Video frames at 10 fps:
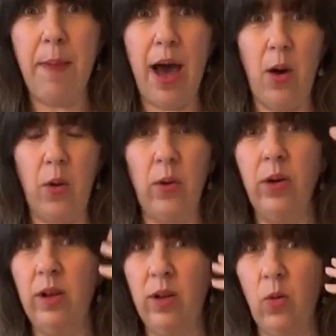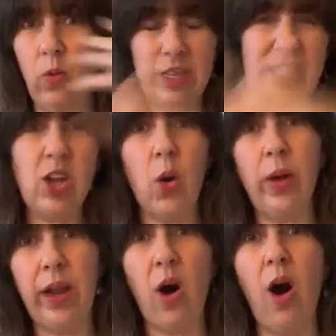about what's
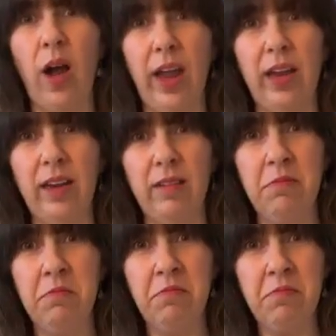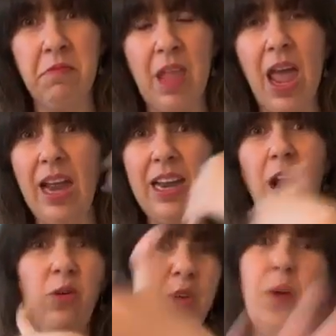going on? And
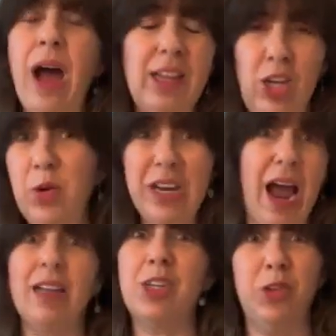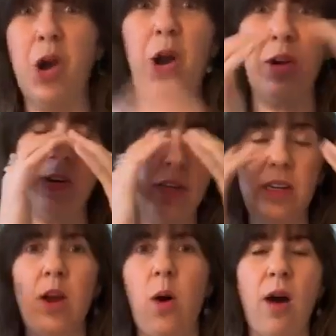now you you can ask your daughter,
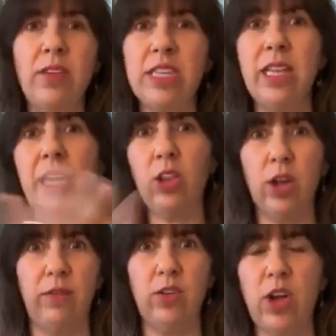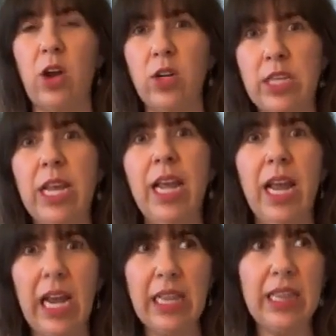you know, obviously like look, if your daughter's
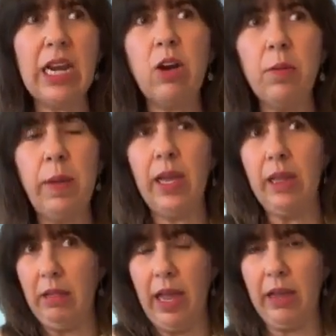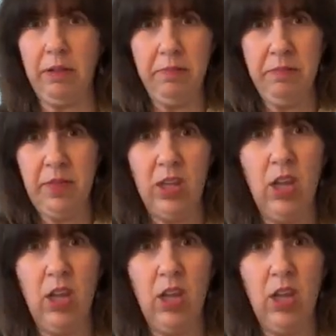in therapy, like